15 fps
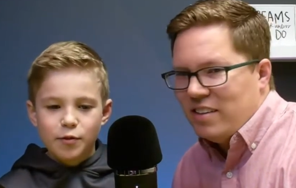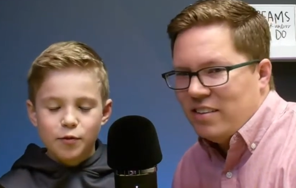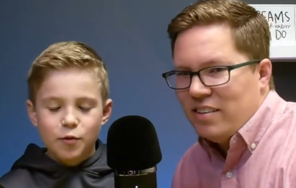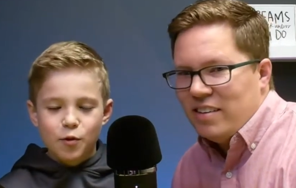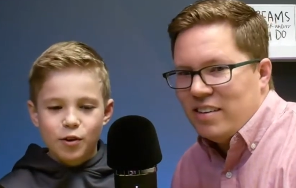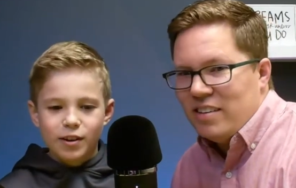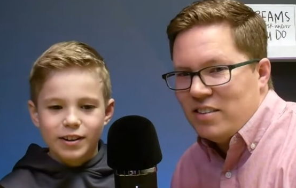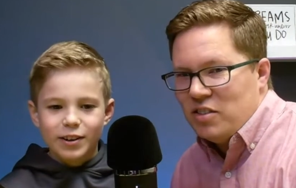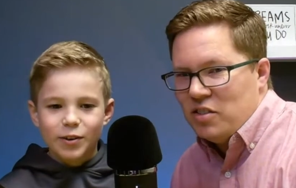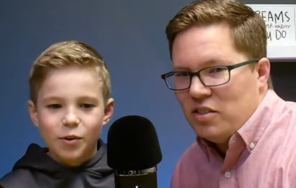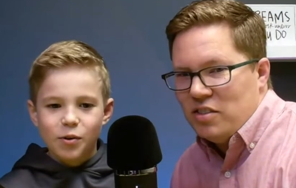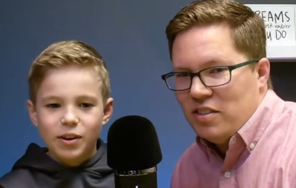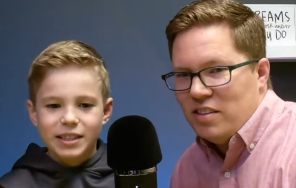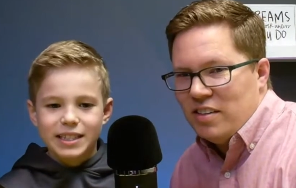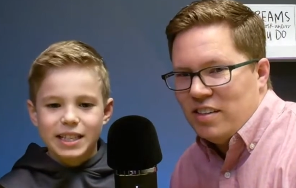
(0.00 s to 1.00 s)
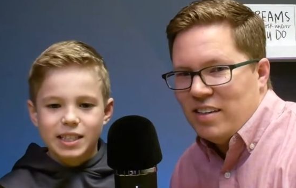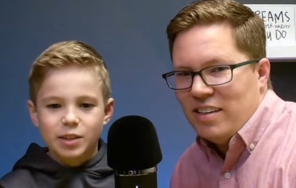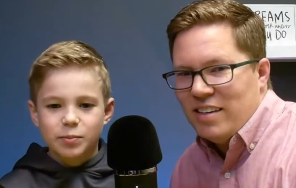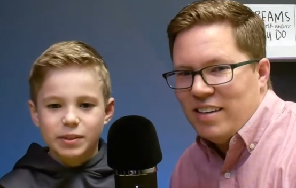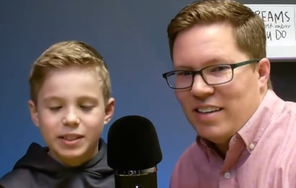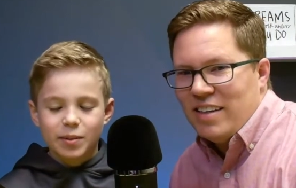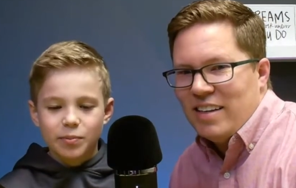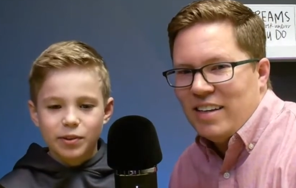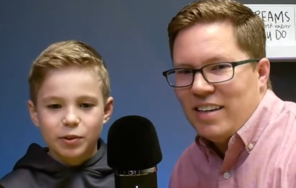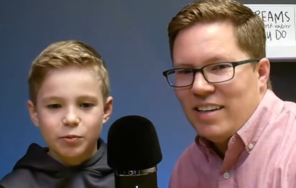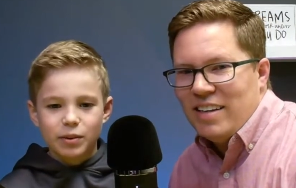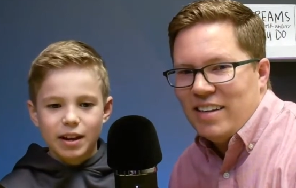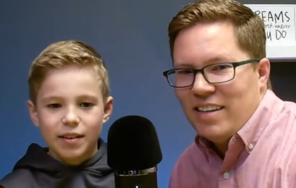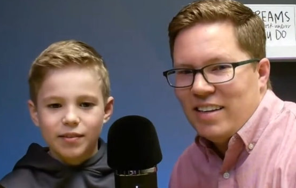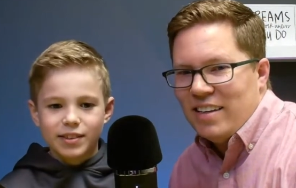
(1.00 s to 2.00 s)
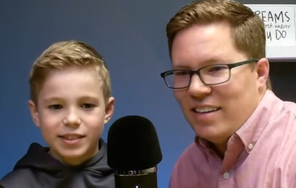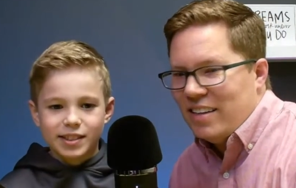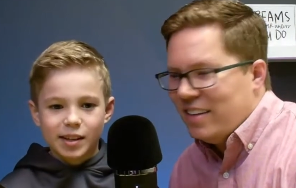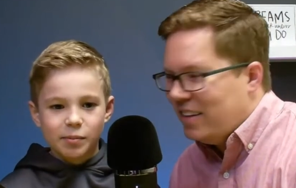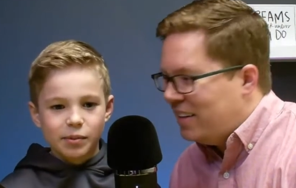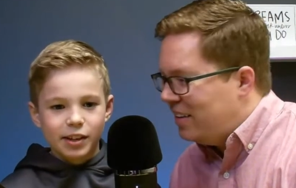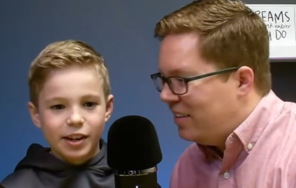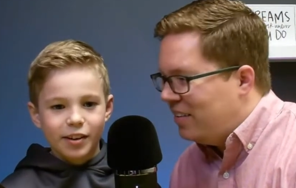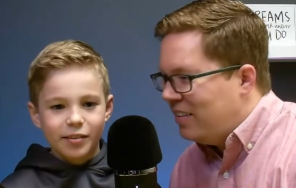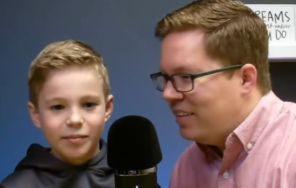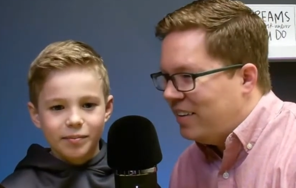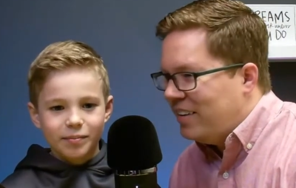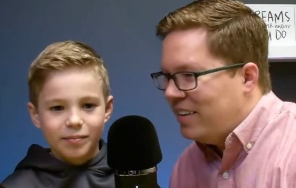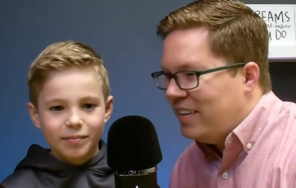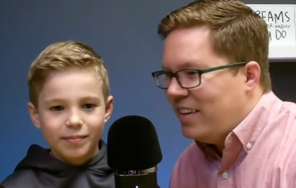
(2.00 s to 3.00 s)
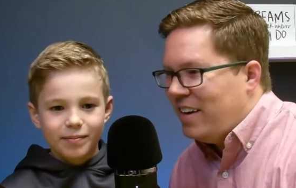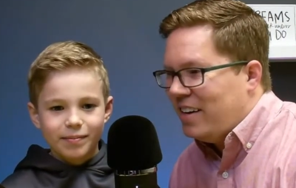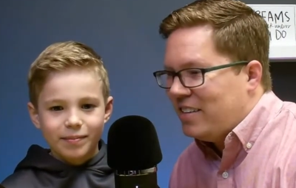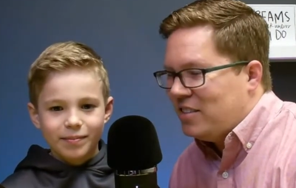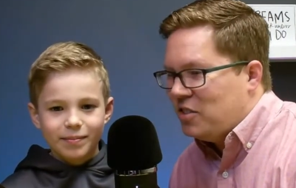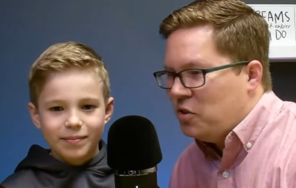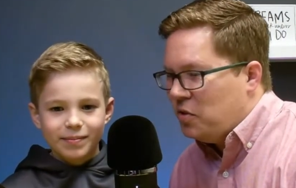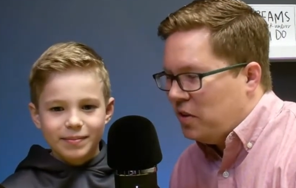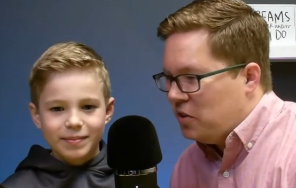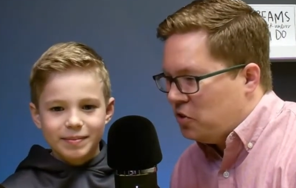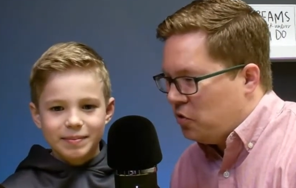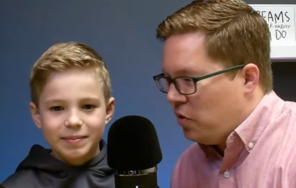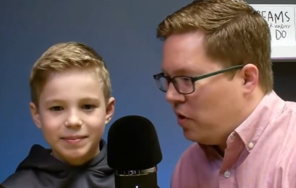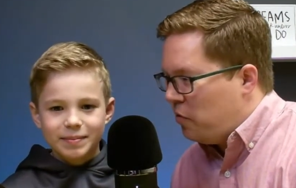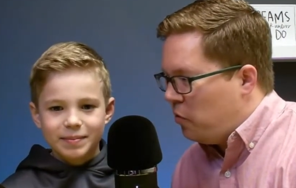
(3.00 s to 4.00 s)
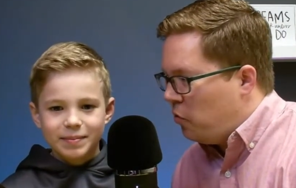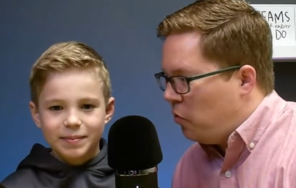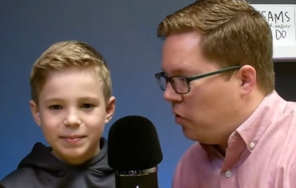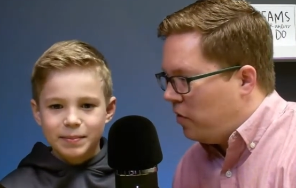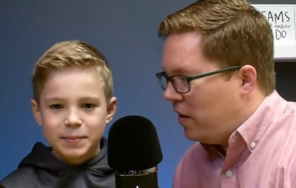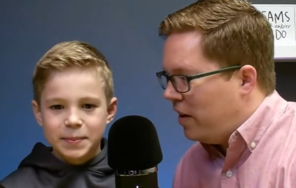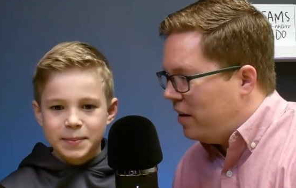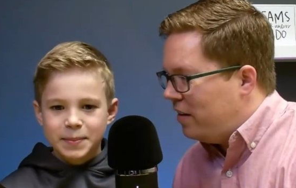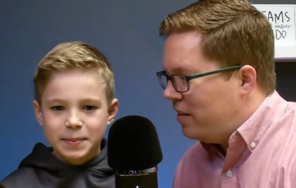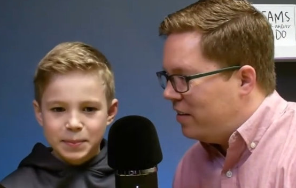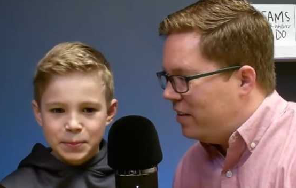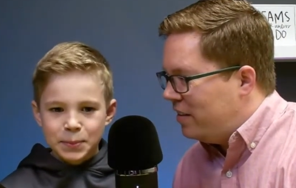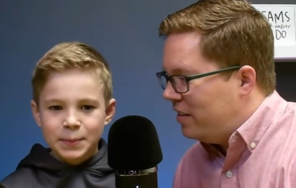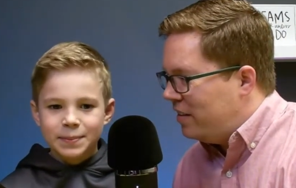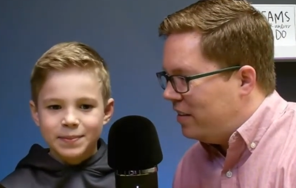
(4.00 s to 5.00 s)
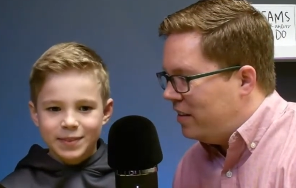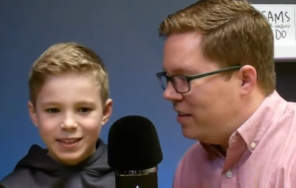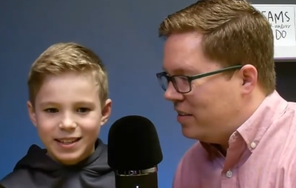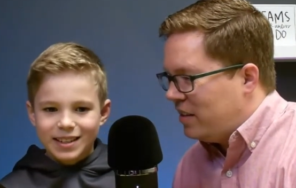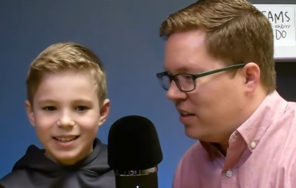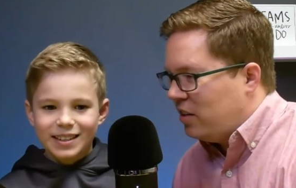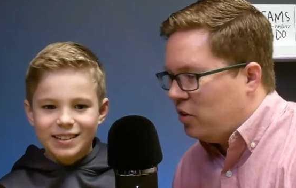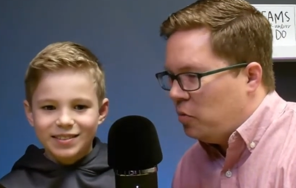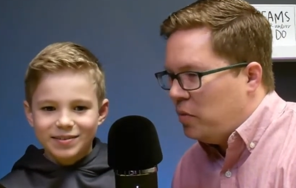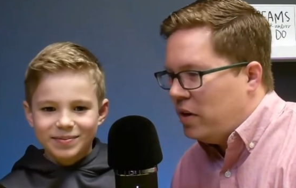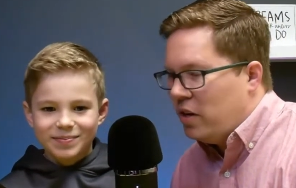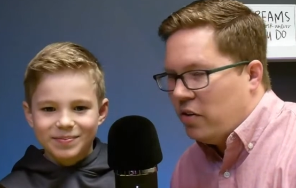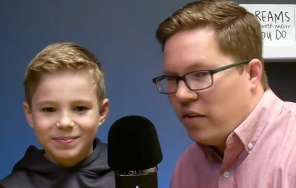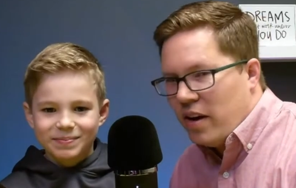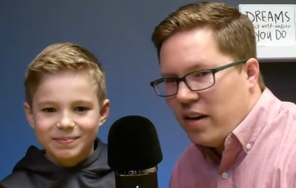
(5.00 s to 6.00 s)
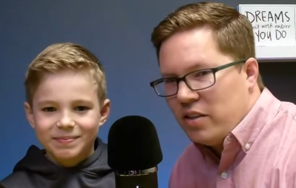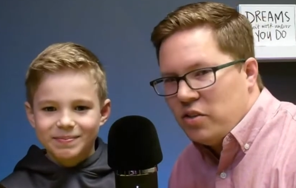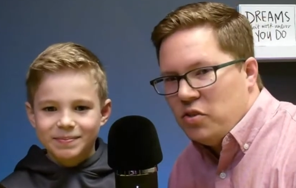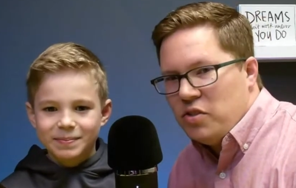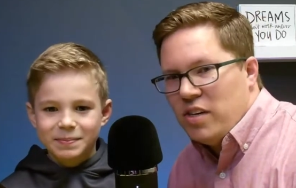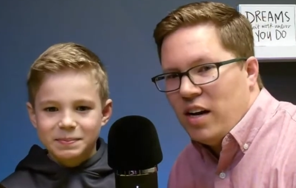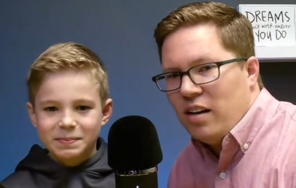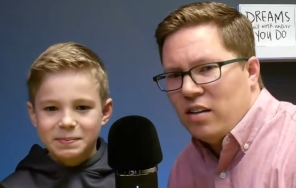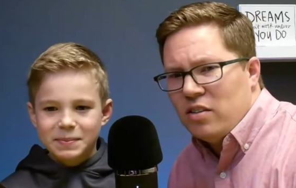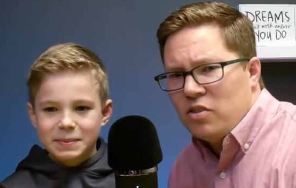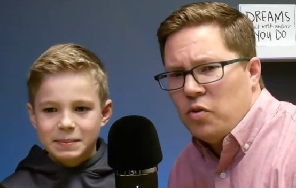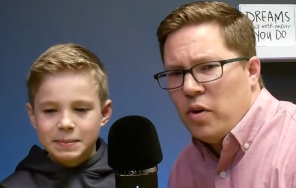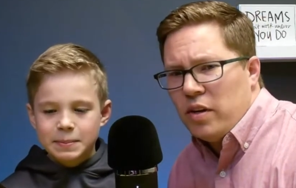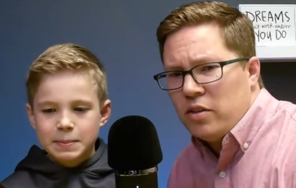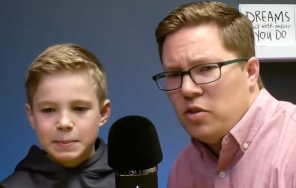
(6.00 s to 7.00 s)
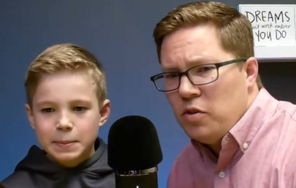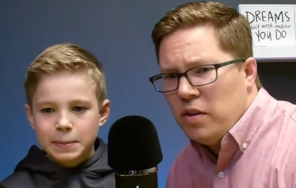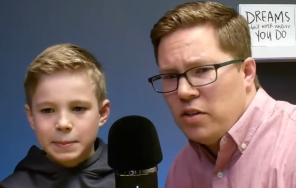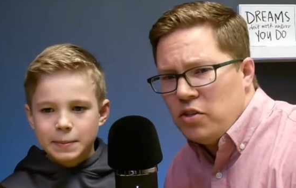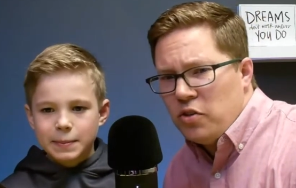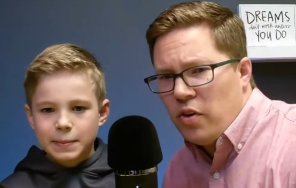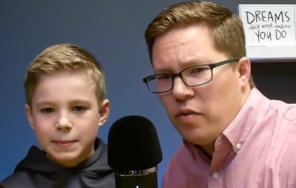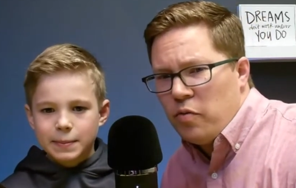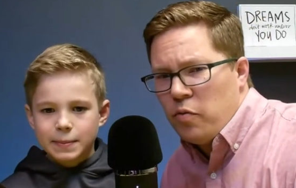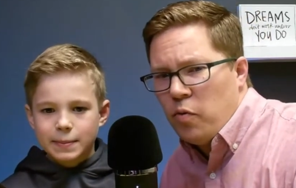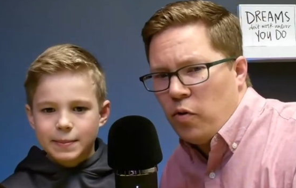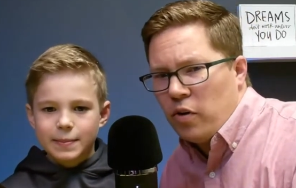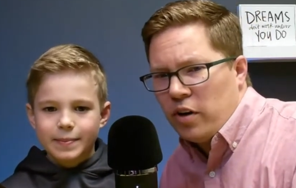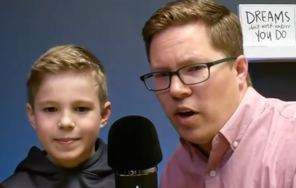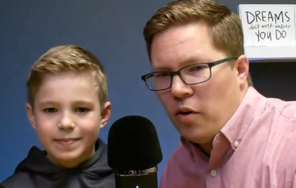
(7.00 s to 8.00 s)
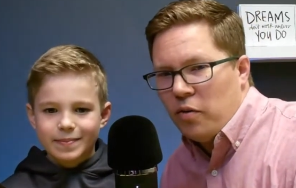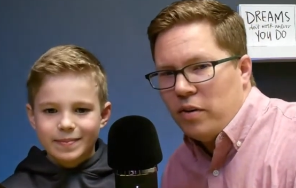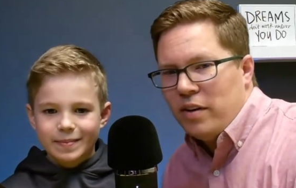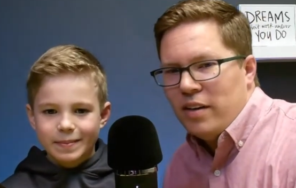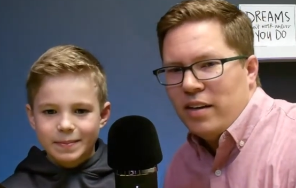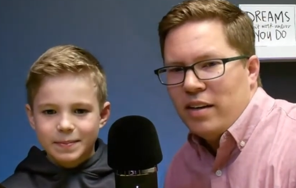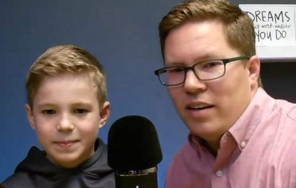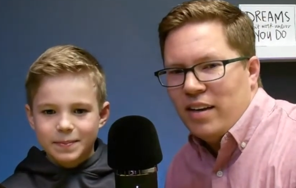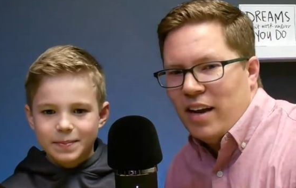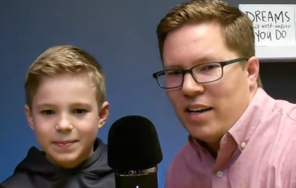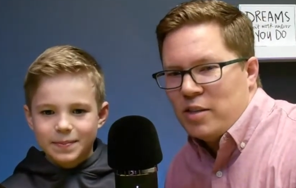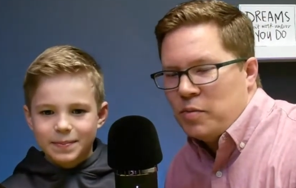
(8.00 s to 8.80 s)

Speaker 1: for? And it always has to be something we haven't said yet.
Speaker 2: Yes, two things you're grateful for, right? It's yeah. like a little mini gratitude challenge. Quick, two things you're grateful for. Go. It has to